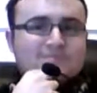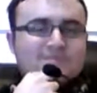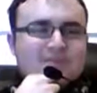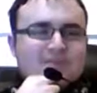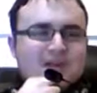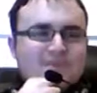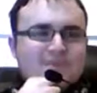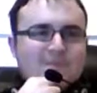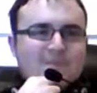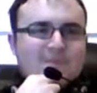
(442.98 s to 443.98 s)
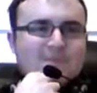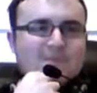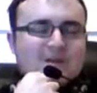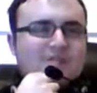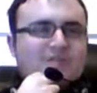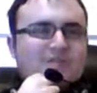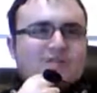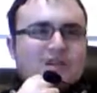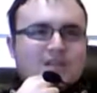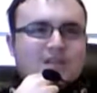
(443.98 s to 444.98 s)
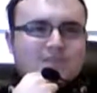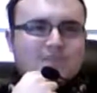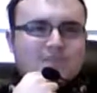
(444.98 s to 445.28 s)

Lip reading: Yeah, I am not kidding.